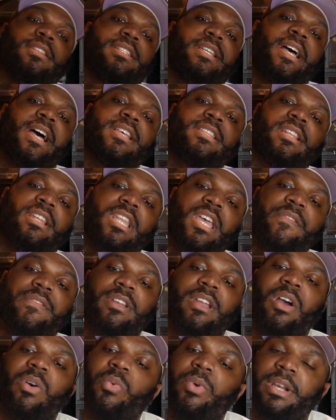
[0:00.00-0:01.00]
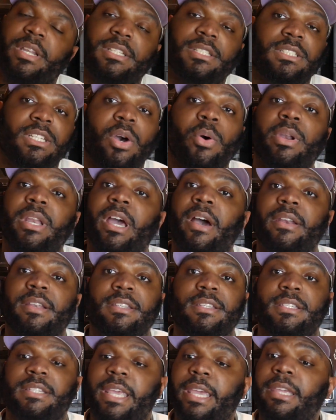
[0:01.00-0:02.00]
Size 11.1 is sold out in
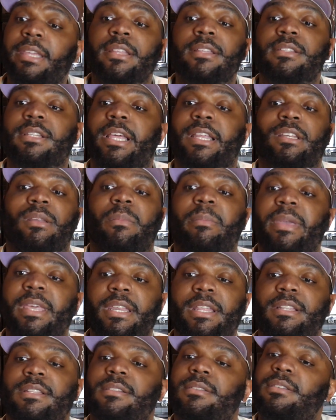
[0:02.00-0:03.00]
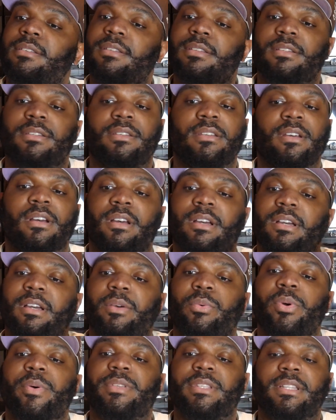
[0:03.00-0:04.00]
seconds. Like the minute,
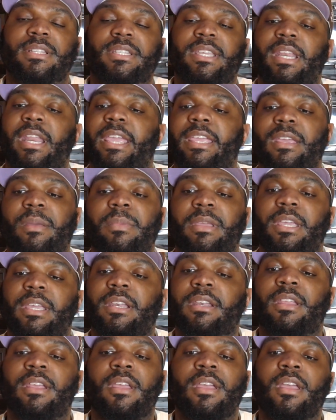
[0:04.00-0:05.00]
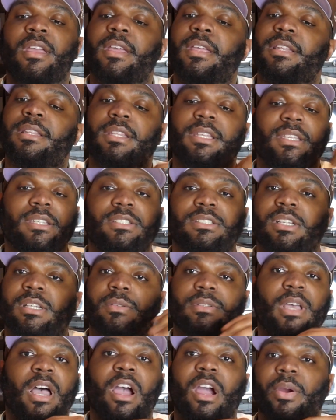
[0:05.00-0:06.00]
10 a.m. hit, these
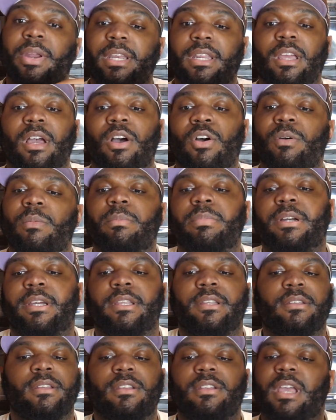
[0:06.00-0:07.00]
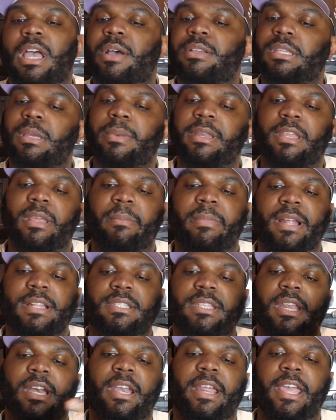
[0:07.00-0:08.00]
jumps are already gone. But I was able to get my
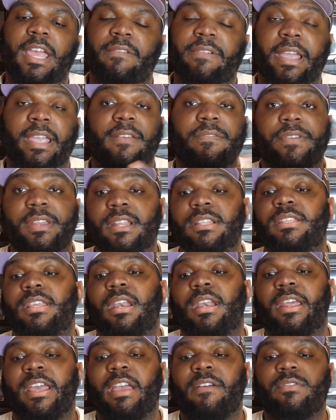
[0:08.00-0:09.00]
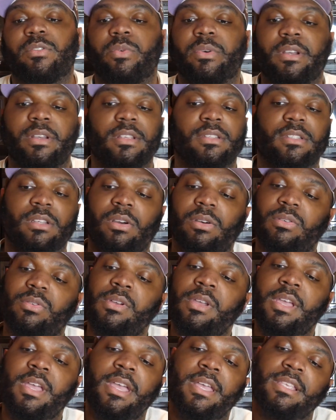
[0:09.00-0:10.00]
10.5. I can fit a 10.5 as well, so
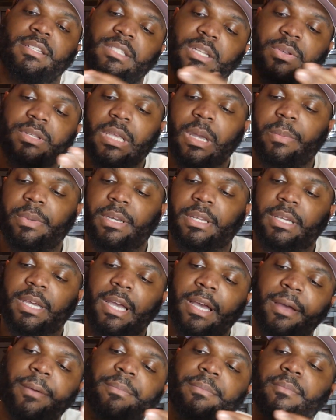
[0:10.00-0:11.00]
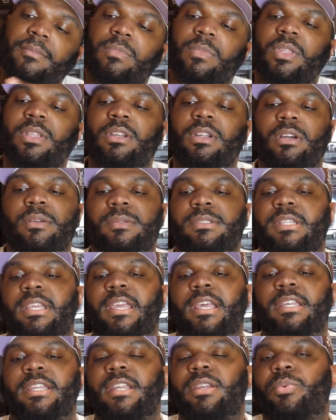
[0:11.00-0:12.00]
still was able to cop, you know what I'm
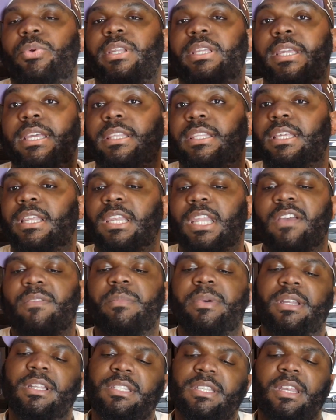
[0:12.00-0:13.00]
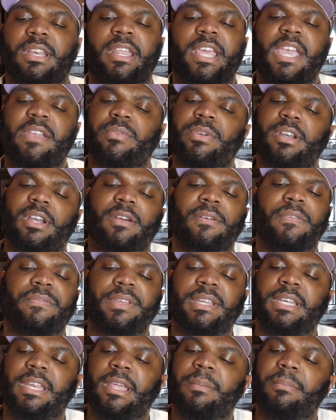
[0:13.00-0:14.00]
saying. I didn't really get the 11, but the 10.5 really don't
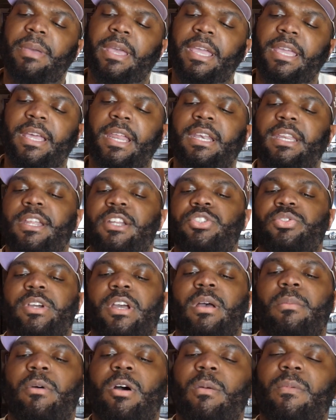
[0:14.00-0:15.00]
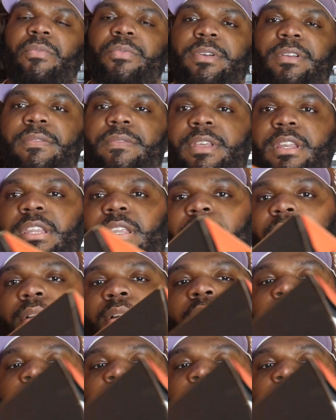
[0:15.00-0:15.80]
fit that bad. I did try them on for the video.